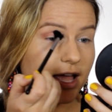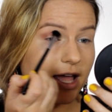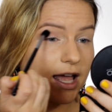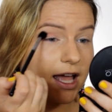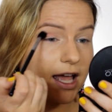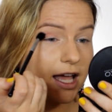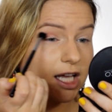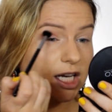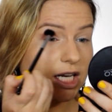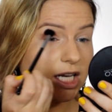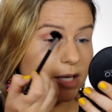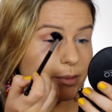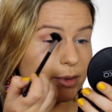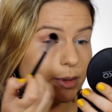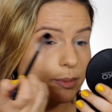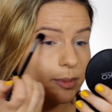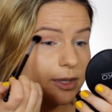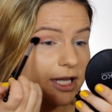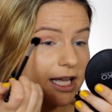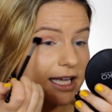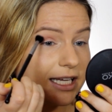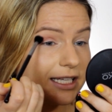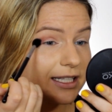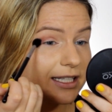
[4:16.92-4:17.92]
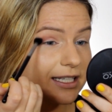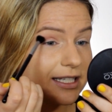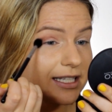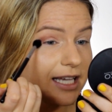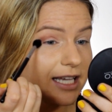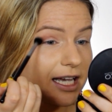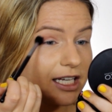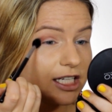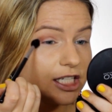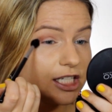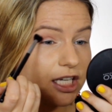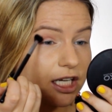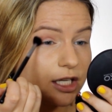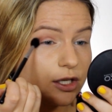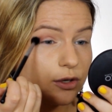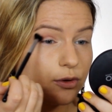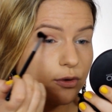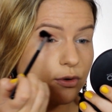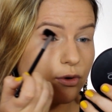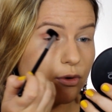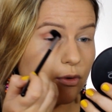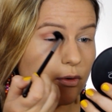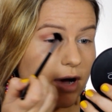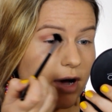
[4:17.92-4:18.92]
And I'm applying this
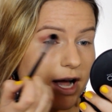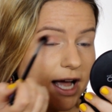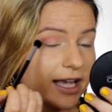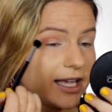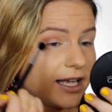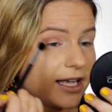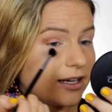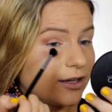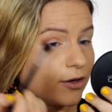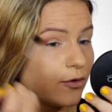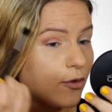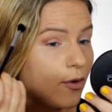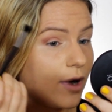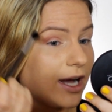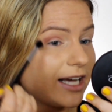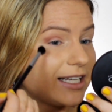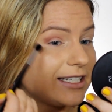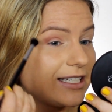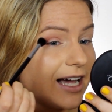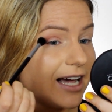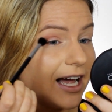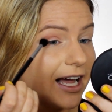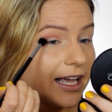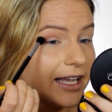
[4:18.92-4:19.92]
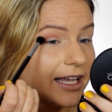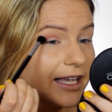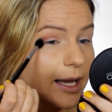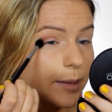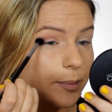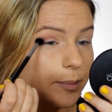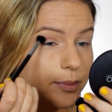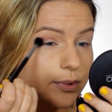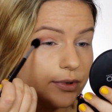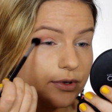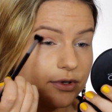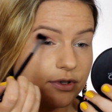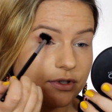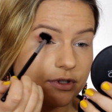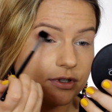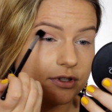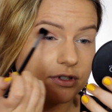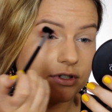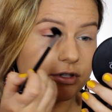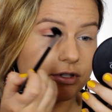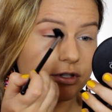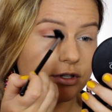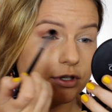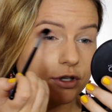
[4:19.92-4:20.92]
eyeshadow quite high up
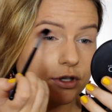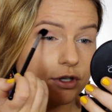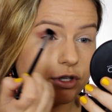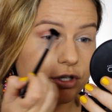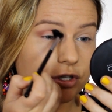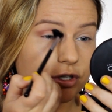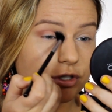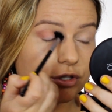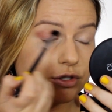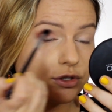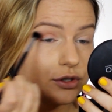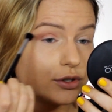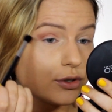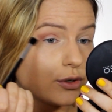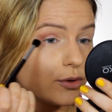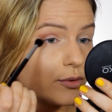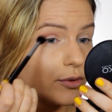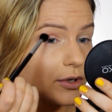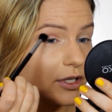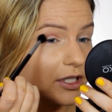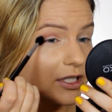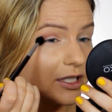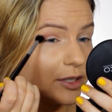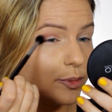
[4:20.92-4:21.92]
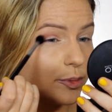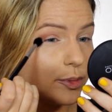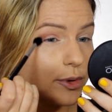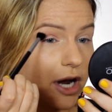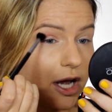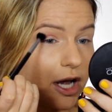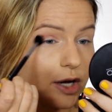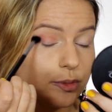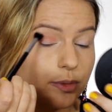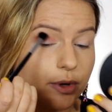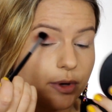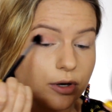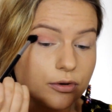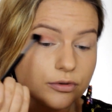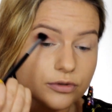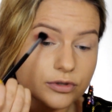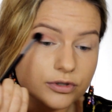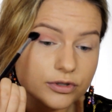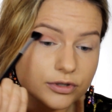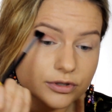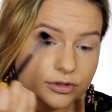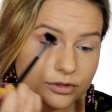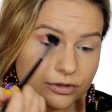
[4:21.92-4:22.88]
towards the brow bone.